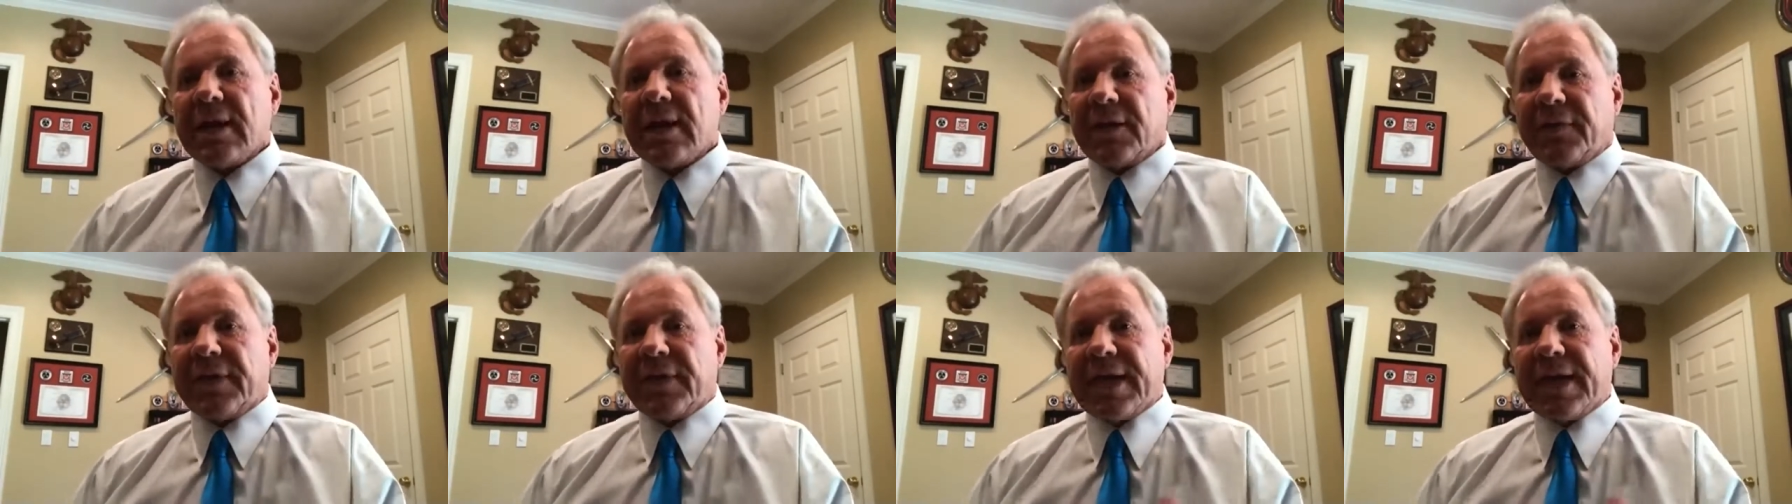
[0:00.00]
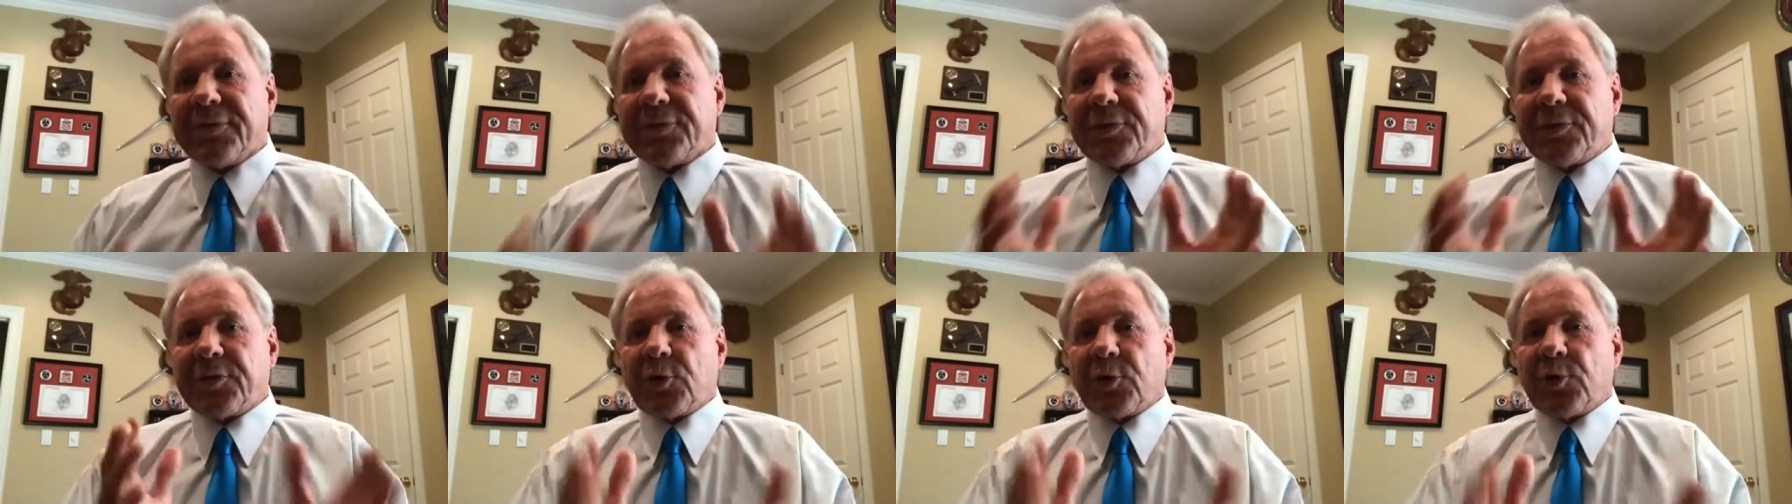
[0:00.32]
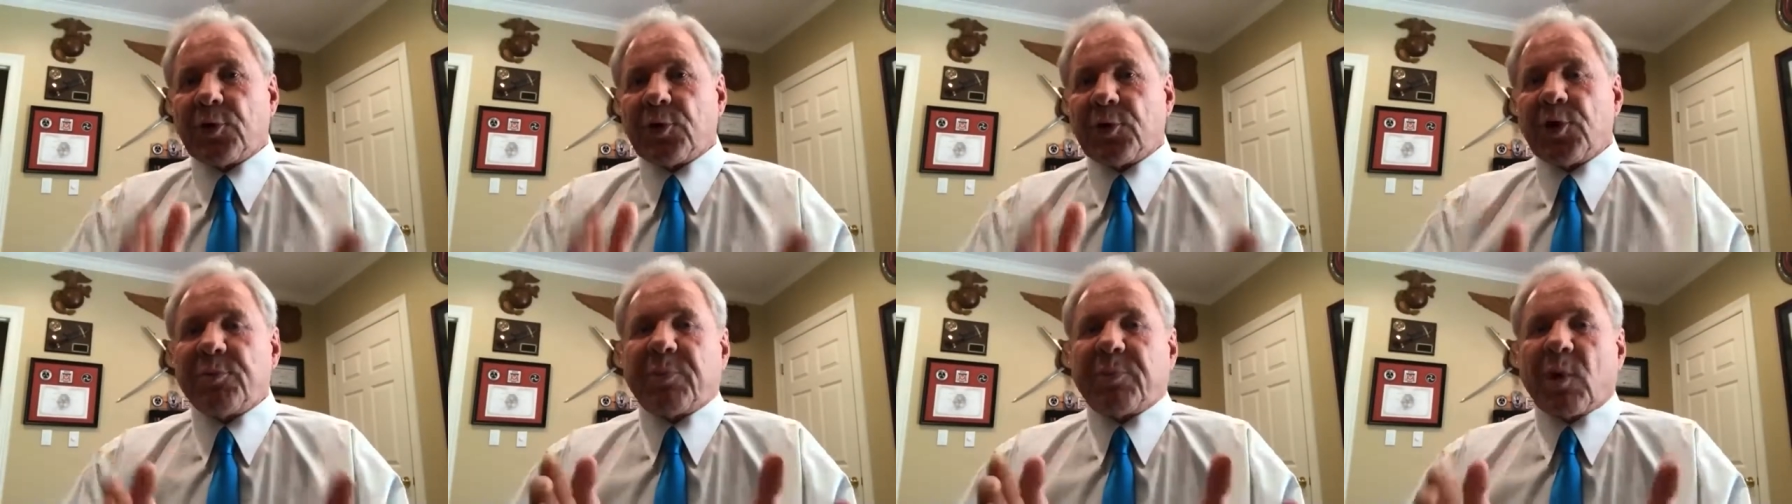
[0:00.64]
That
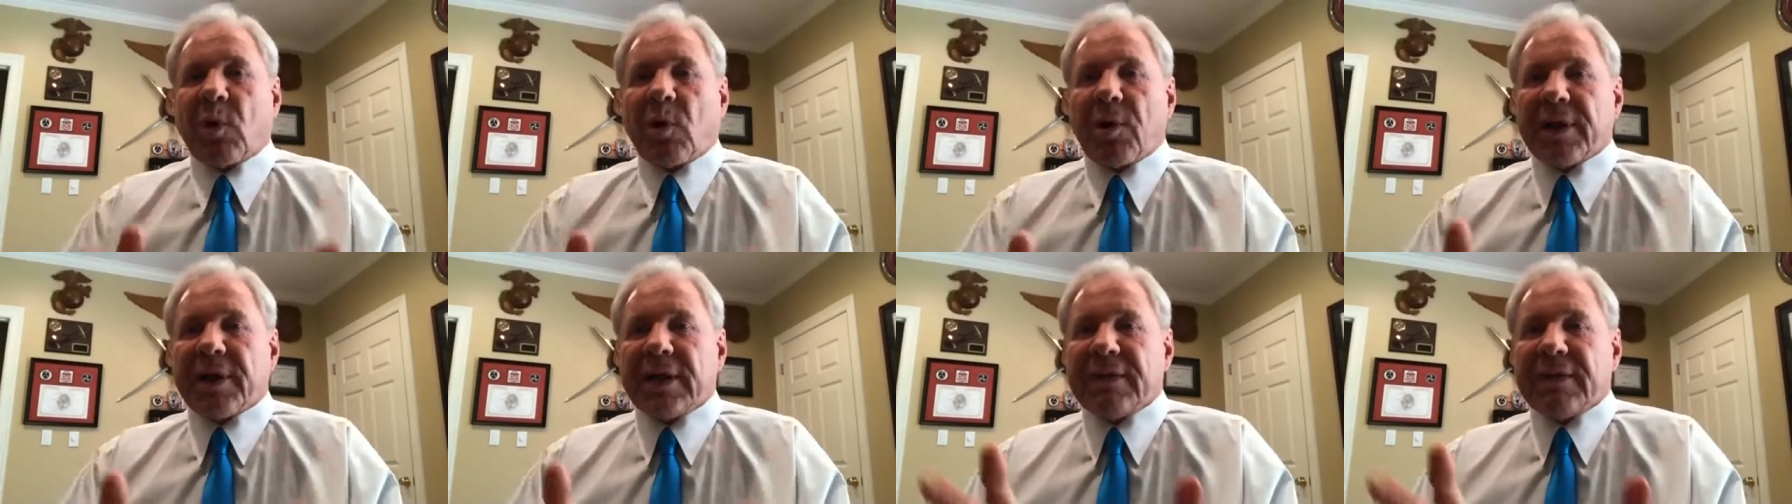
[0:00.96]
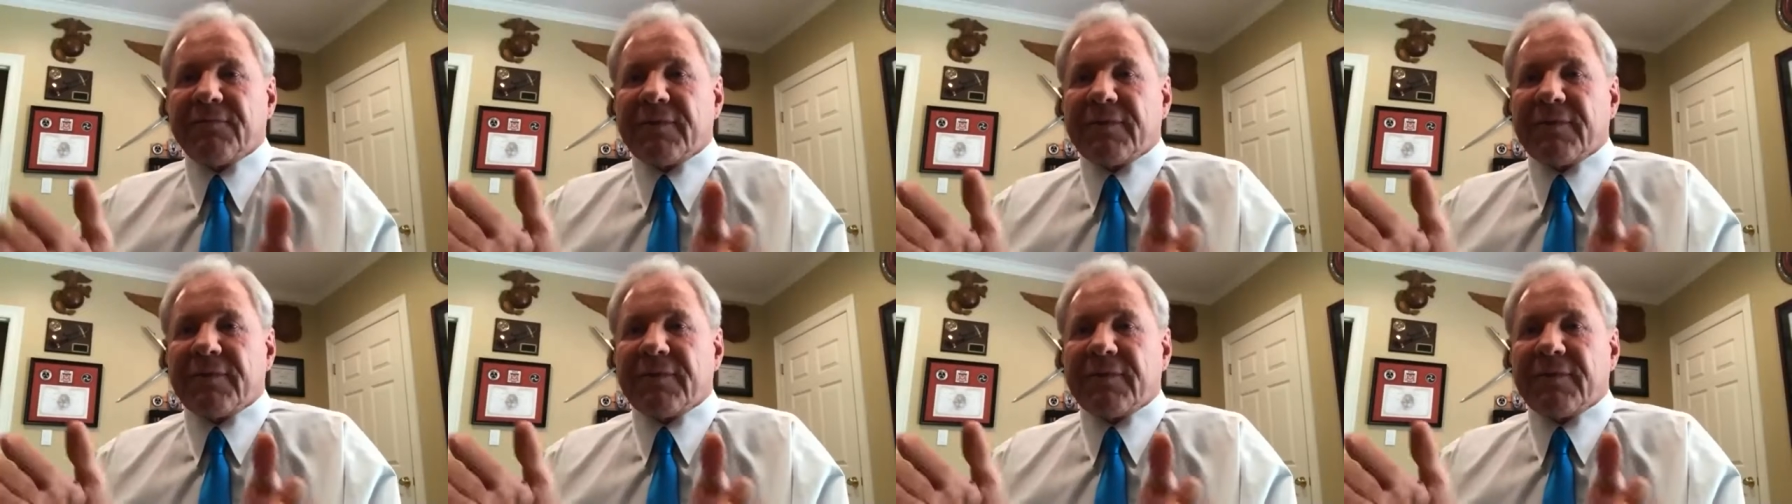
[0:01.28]
third-party